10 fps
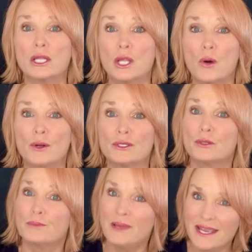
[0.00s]
Lower your
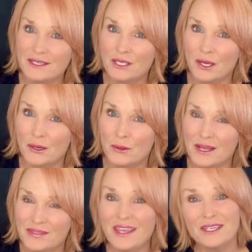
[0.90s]
big toe,
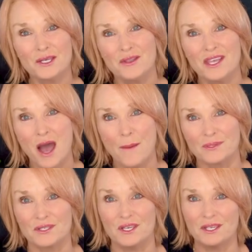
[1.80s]
then do the
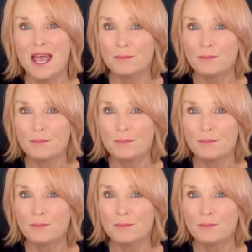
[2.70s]
opposite.